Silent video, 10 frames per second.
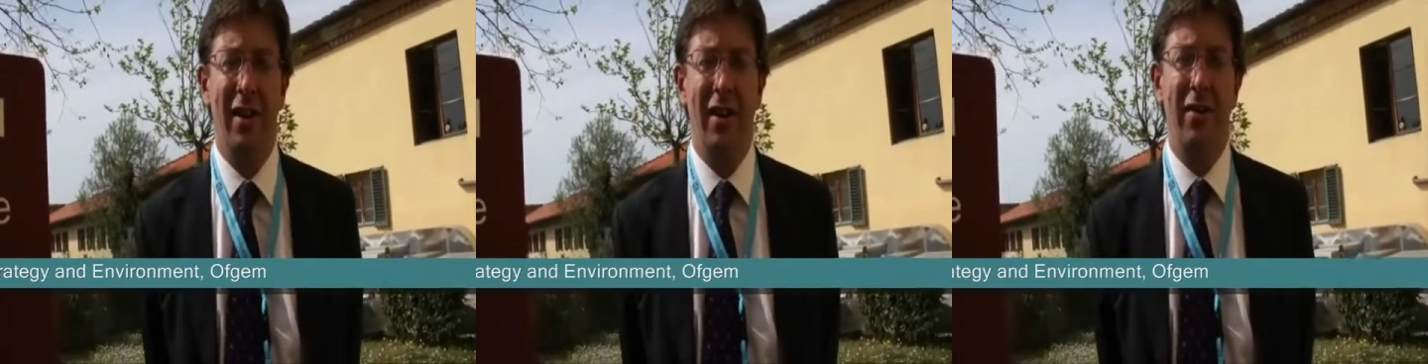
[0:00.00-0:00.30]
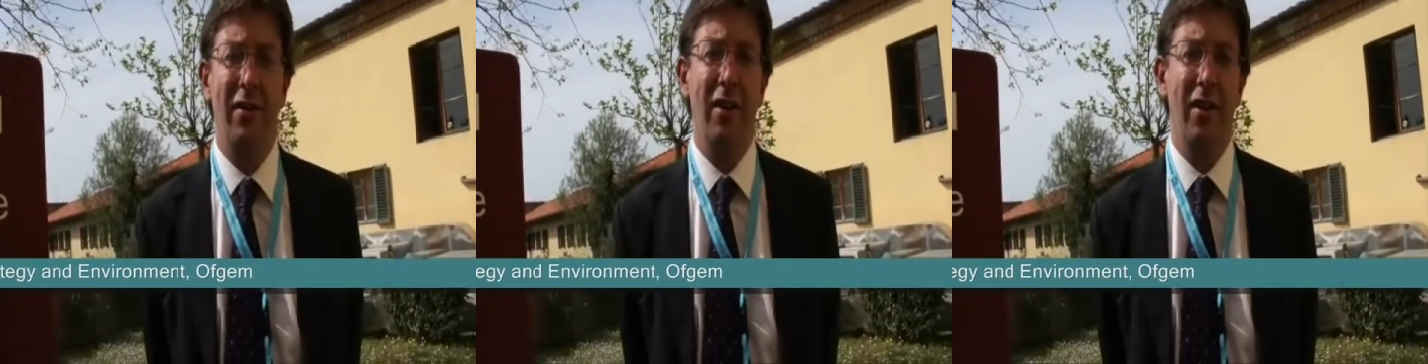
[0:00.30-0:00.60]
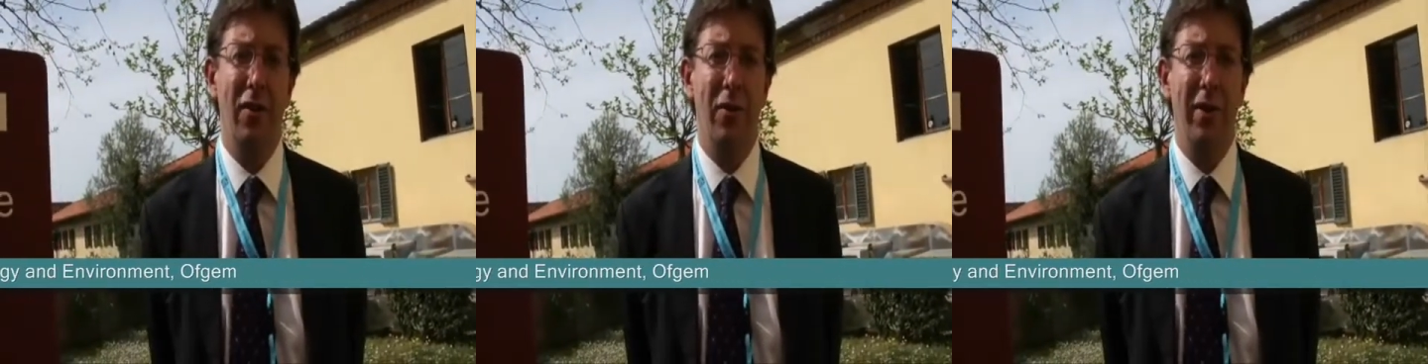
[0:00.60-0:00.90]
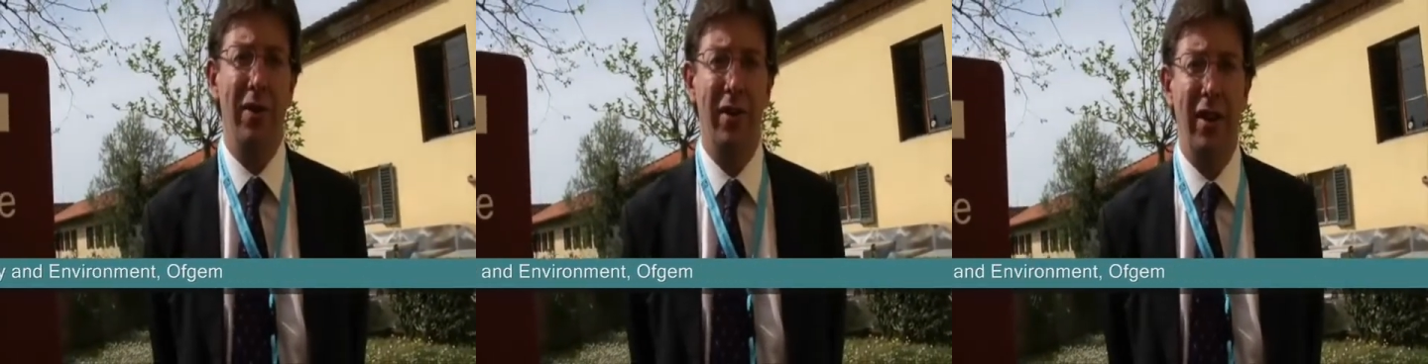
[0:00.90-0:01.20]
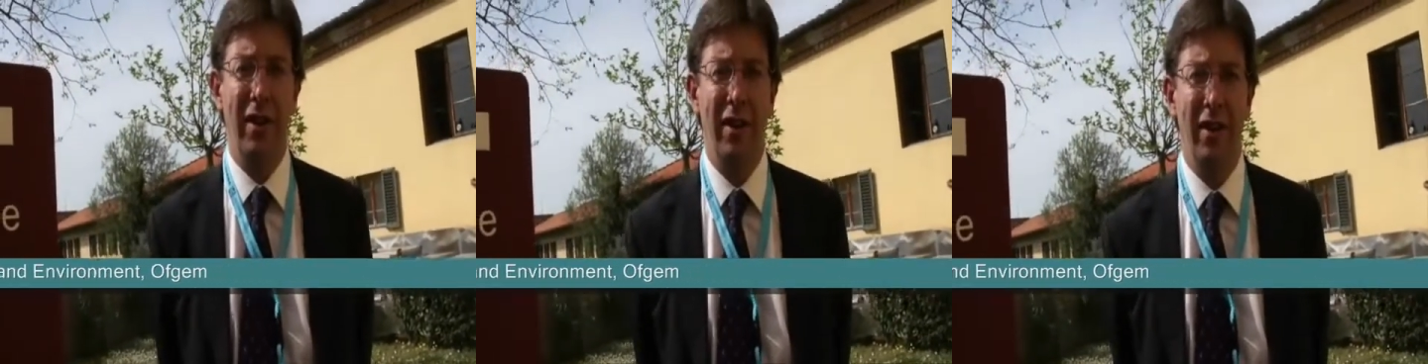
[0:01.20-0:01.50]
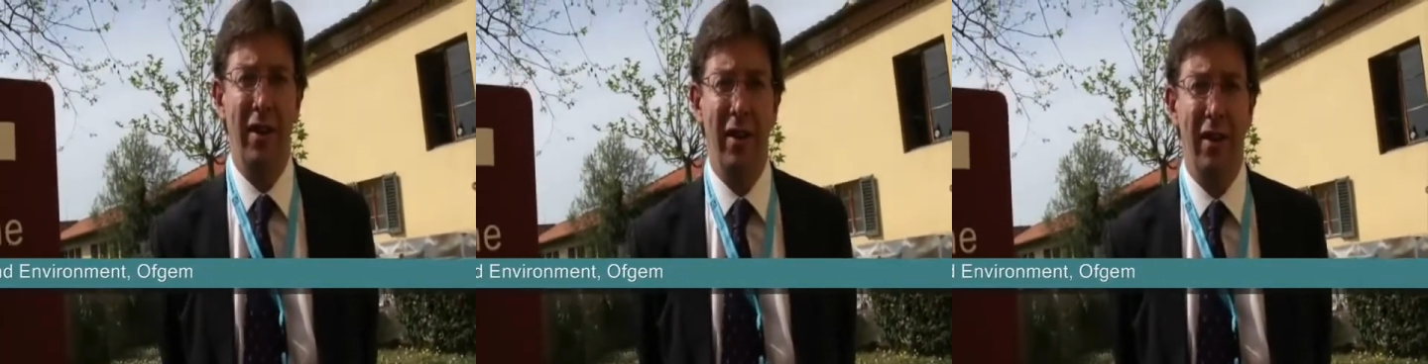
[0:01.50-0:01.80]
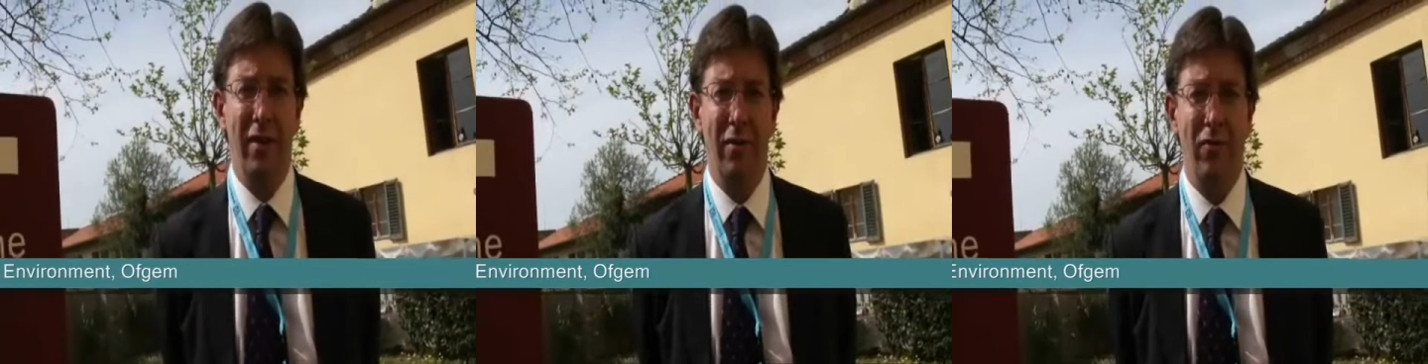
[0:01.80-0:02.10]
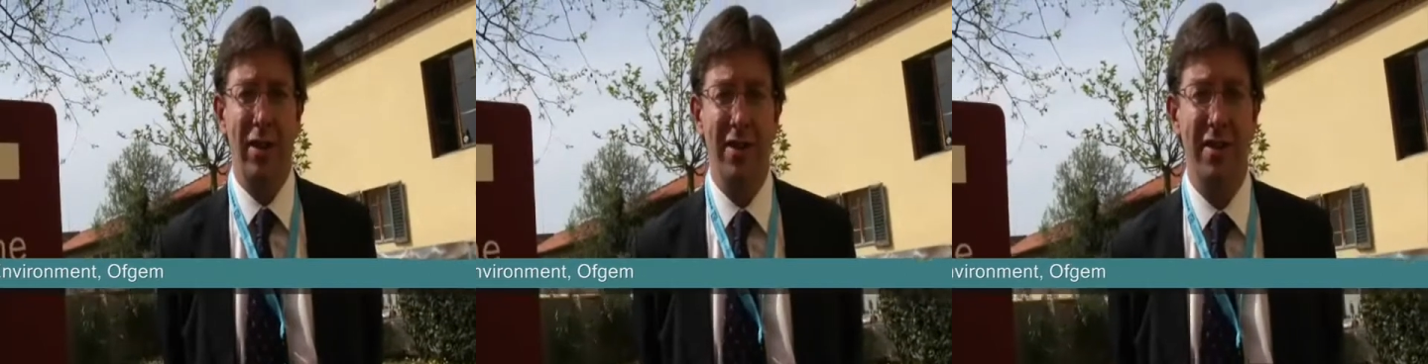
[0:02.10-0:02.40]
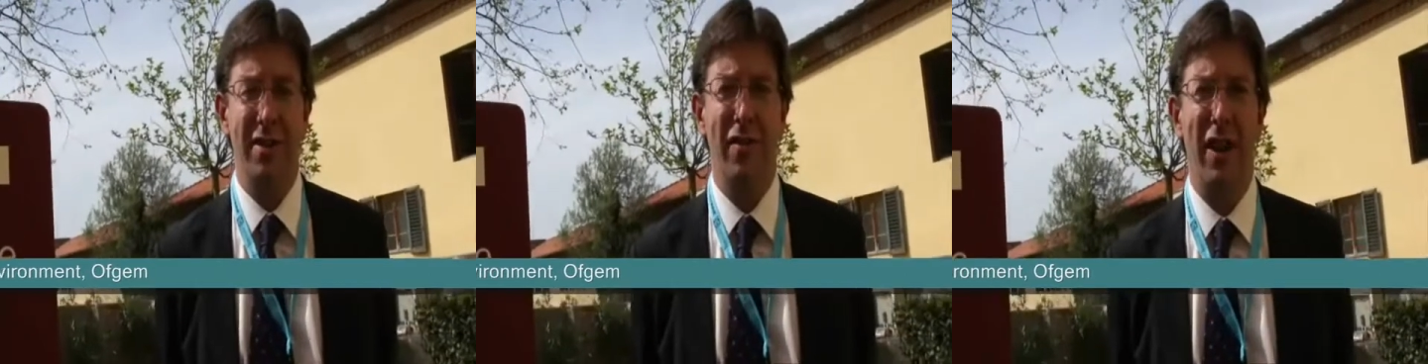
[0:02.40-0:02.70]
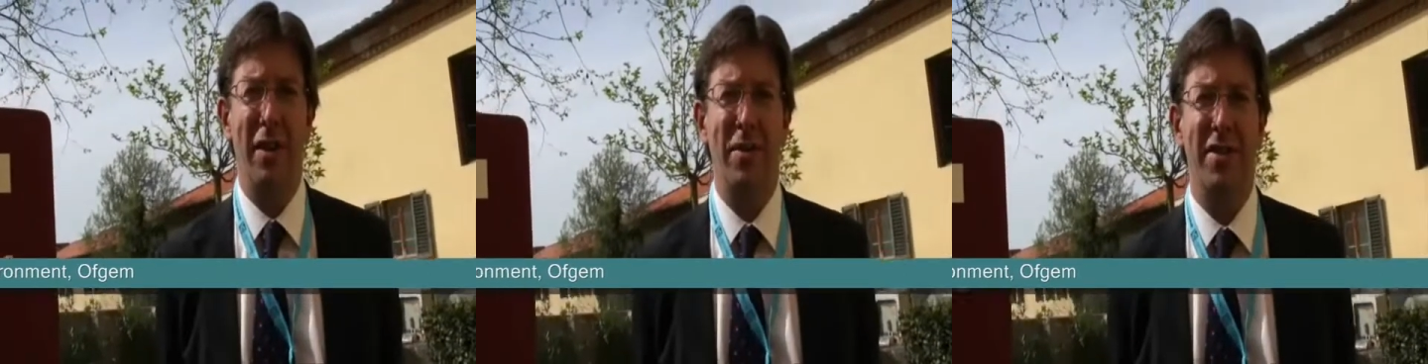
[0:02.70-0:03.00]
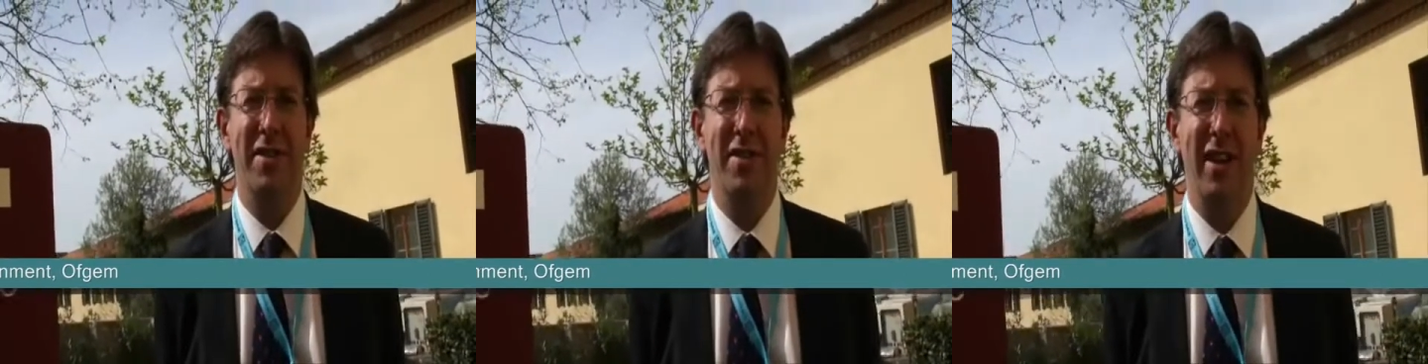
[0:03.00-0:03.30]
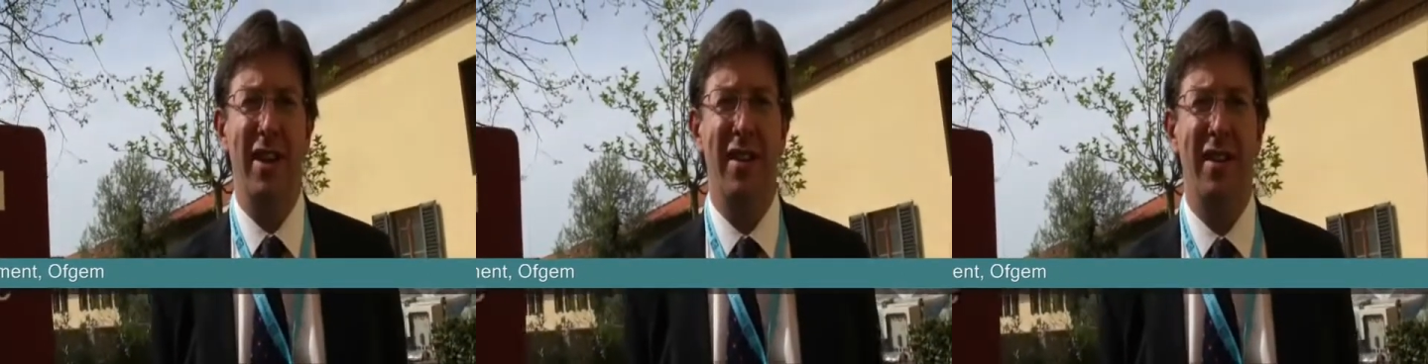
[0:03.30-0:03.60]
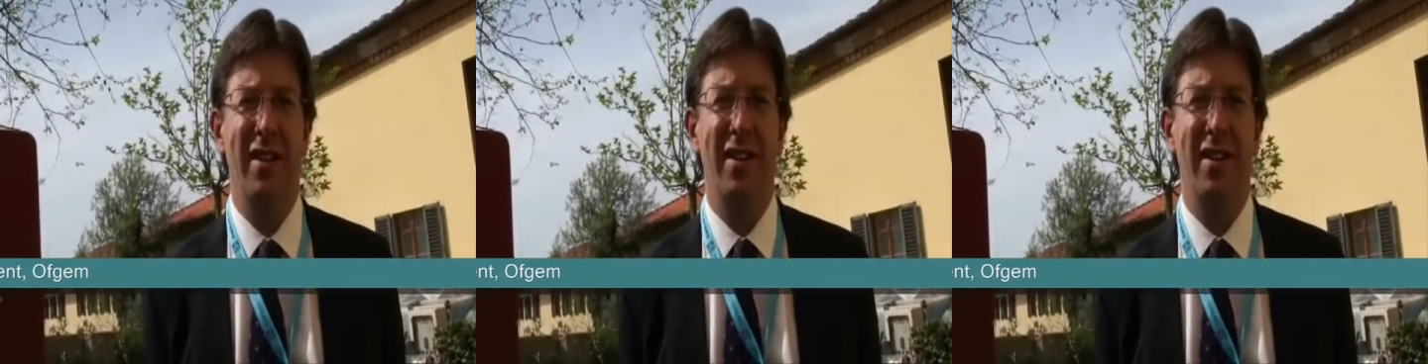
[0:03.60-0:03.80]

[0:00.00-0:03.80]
uh, along with the recent developments in